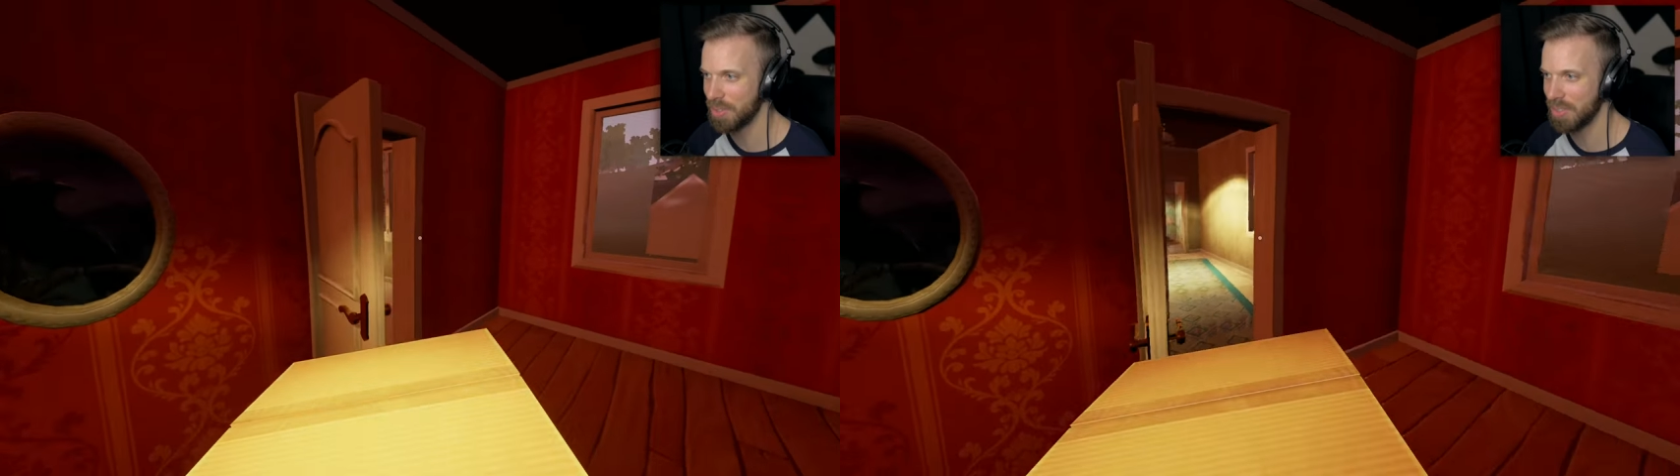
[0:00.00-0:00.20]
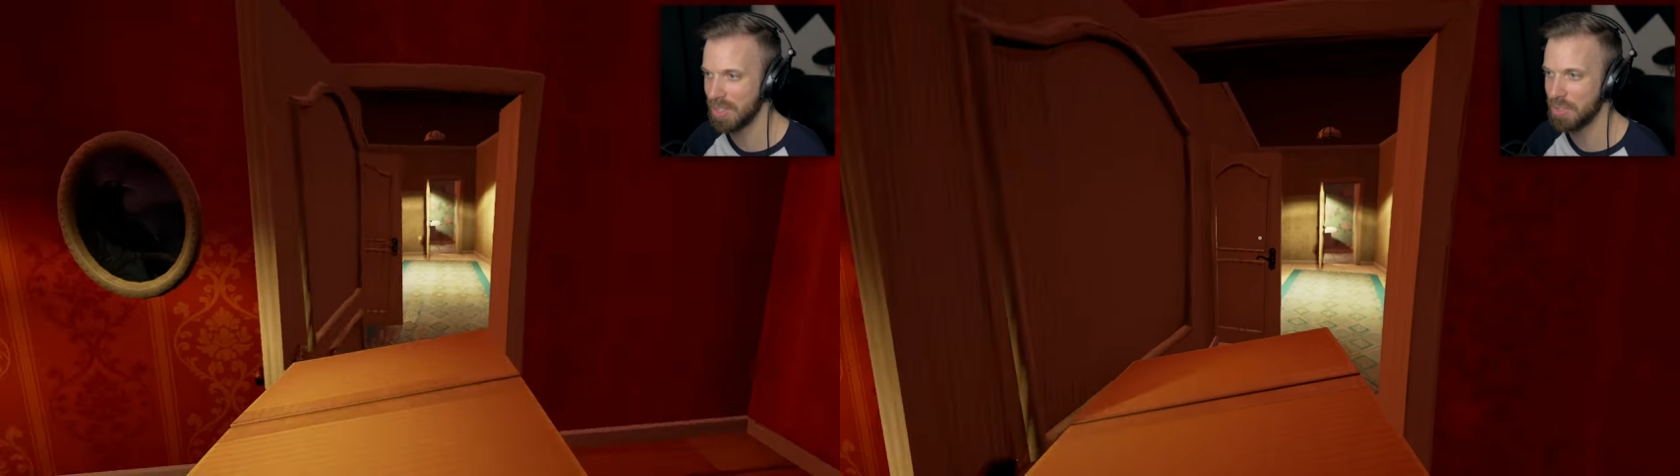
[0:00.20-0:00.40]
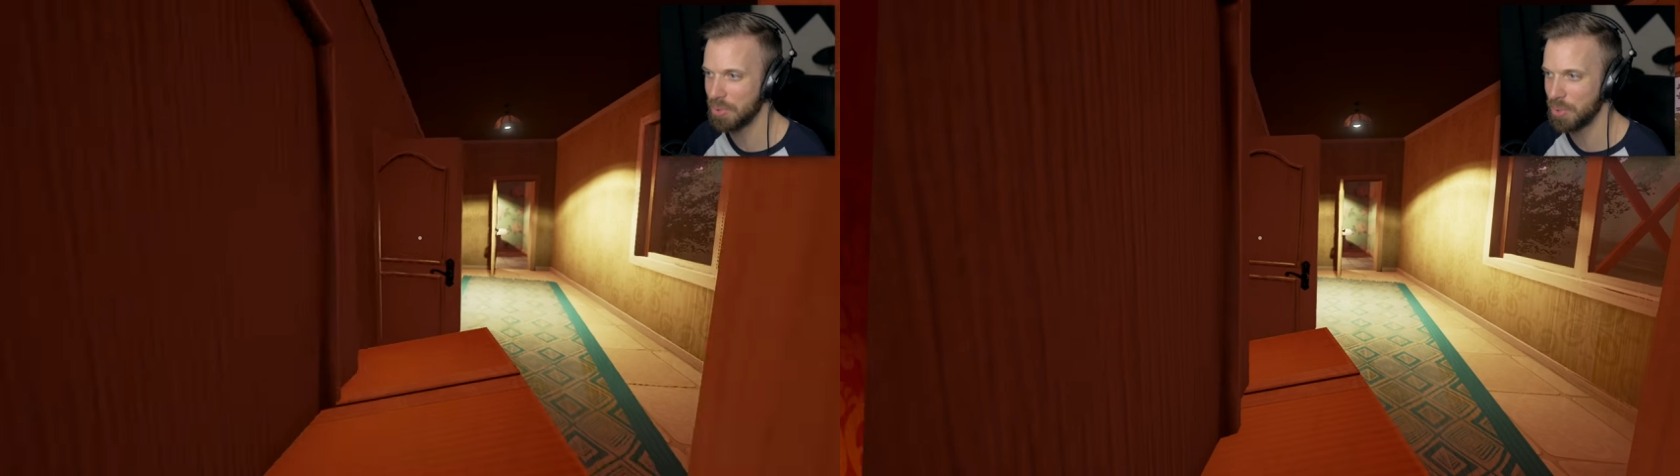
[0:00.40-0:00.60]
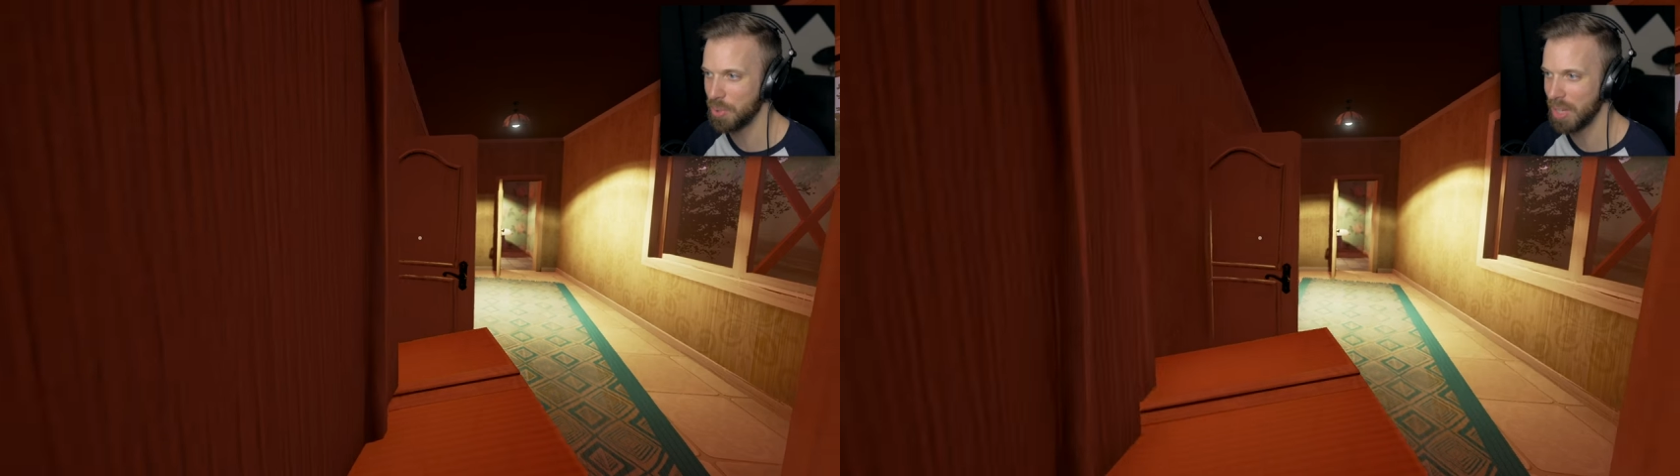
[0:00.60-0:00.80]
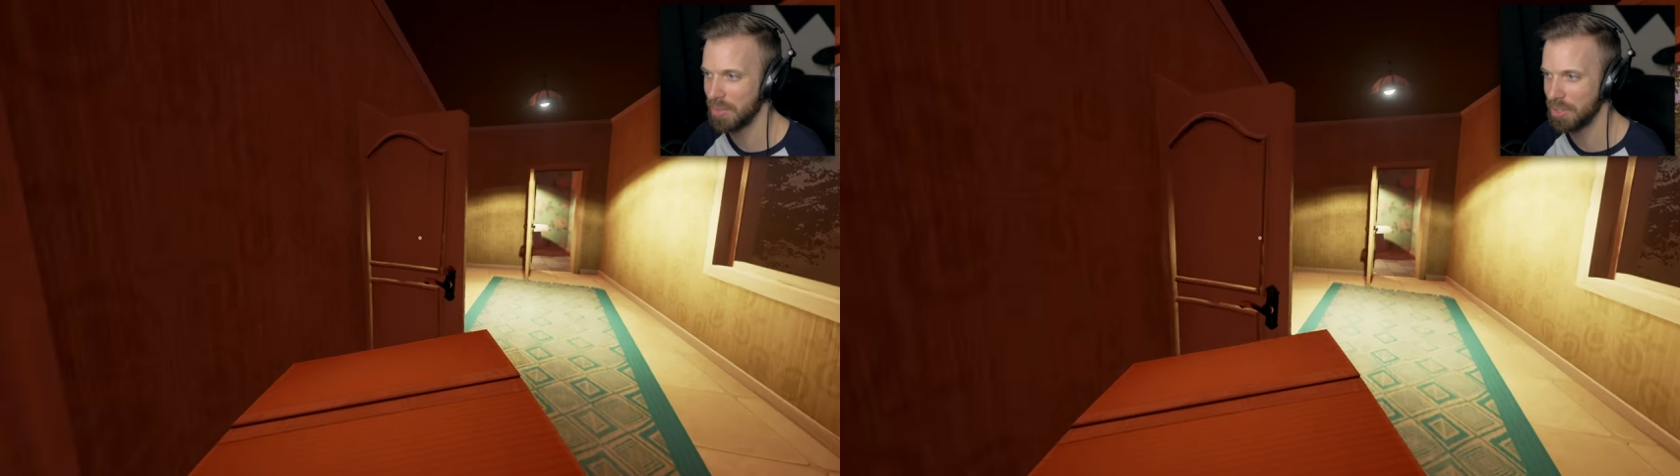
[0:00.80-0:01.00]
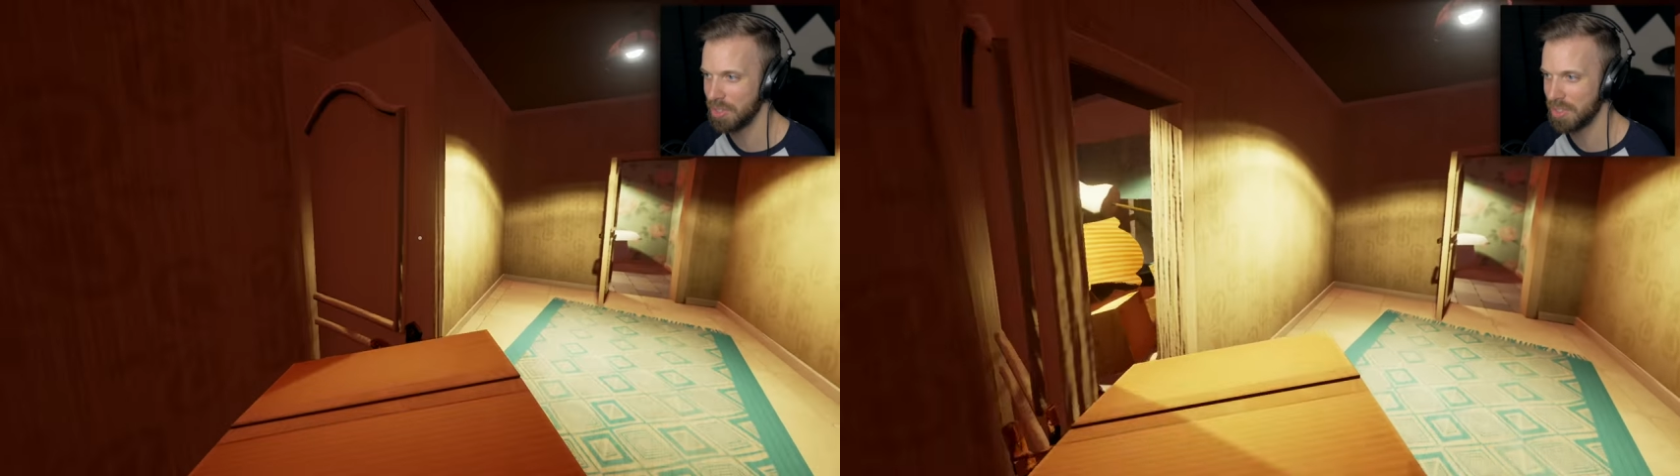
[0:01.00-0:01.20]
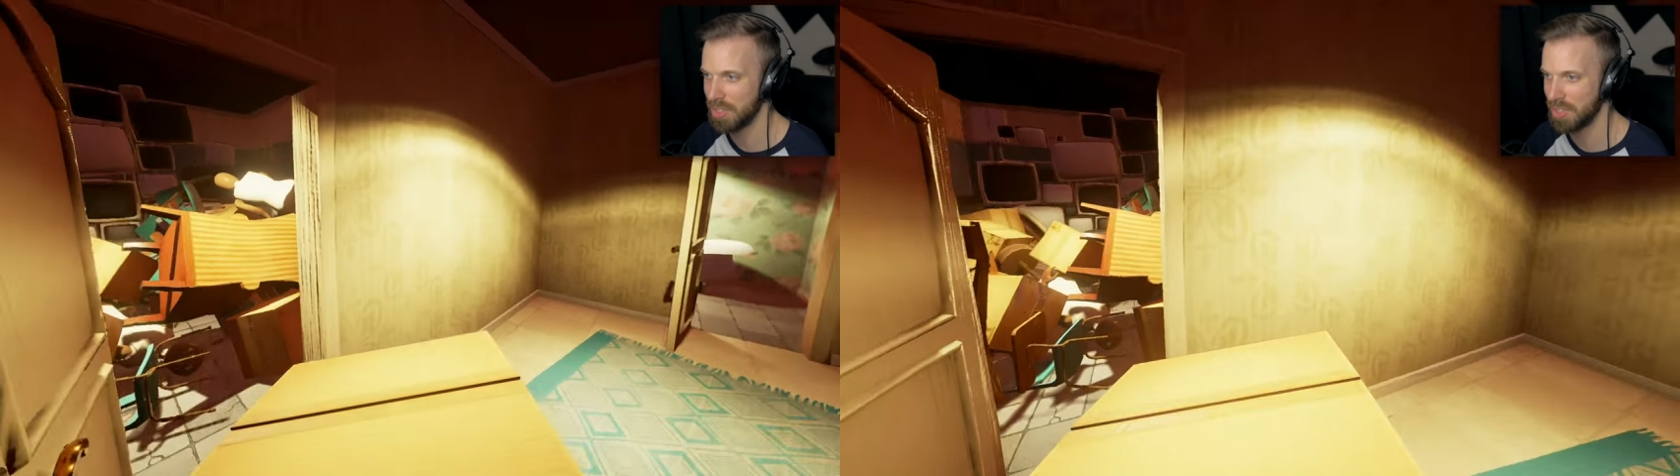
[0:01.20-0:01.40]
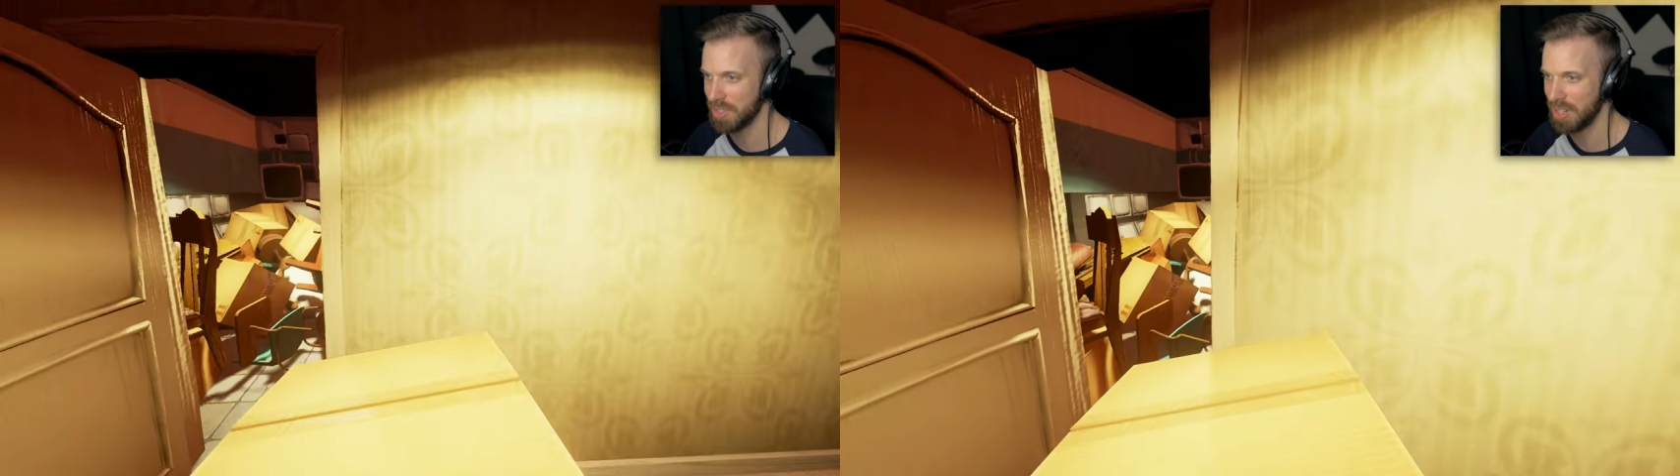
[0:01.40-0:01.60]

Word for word: since there's two levels, just